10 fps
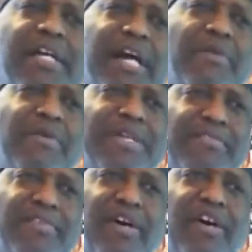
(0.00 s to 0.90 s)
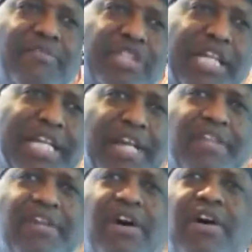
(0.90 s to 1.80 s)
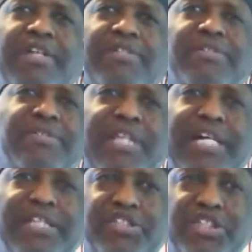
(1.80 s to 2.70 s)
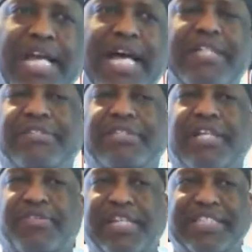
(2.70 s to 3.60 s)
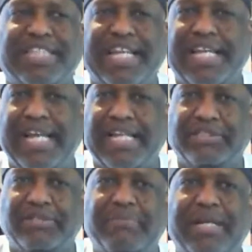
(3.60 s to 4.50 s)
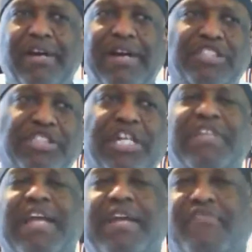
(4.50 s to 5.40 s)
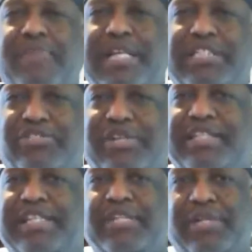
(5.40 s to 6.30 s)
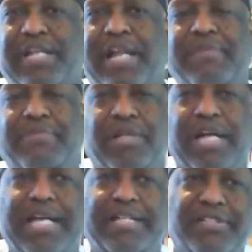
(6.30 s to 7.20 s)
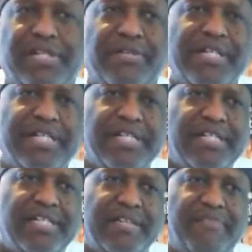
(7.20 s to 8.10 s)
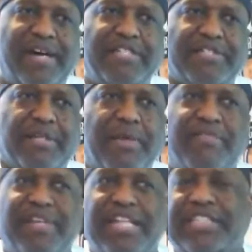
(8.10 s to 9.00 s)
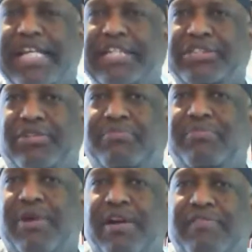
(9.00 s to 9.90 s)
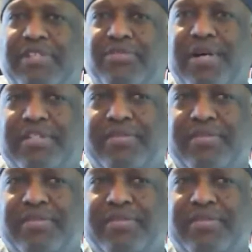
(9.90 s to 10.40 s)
I'm always involved. I'm checking out other articles, other channels, other things I can catch on beer, and I share that information. So I think that's what a lot of people like. So they find somewhat of an educational part of it as well.